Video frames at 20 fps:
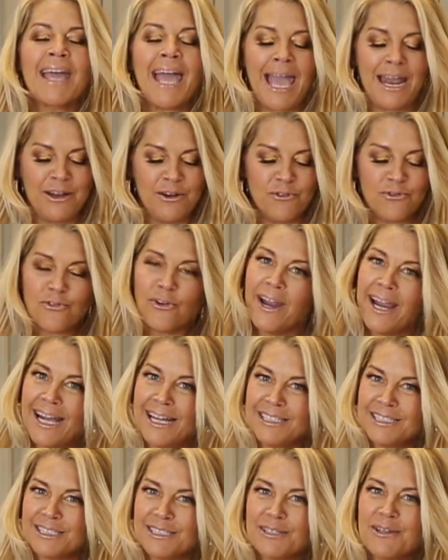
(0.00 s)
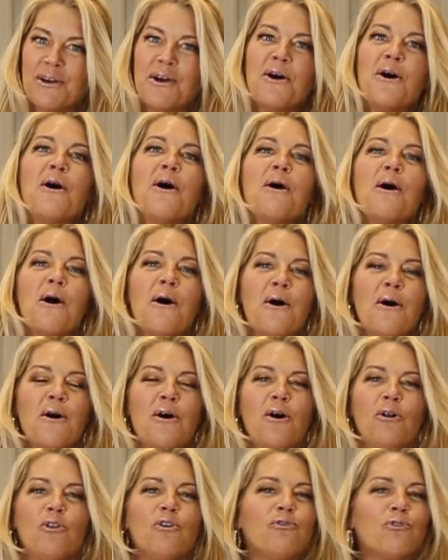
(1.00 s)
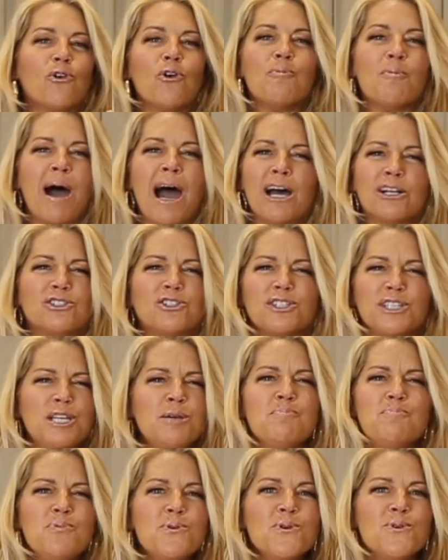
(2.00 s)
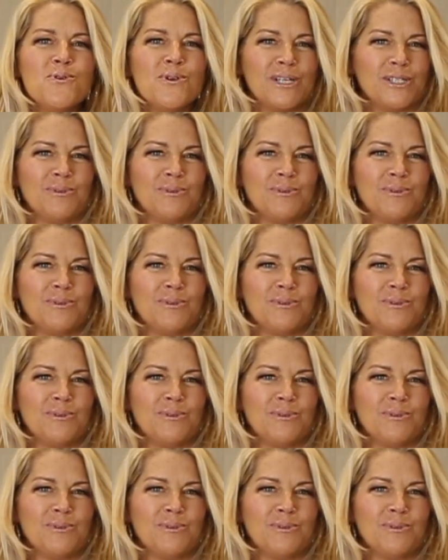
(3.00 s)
And in France, le fromage qui pue,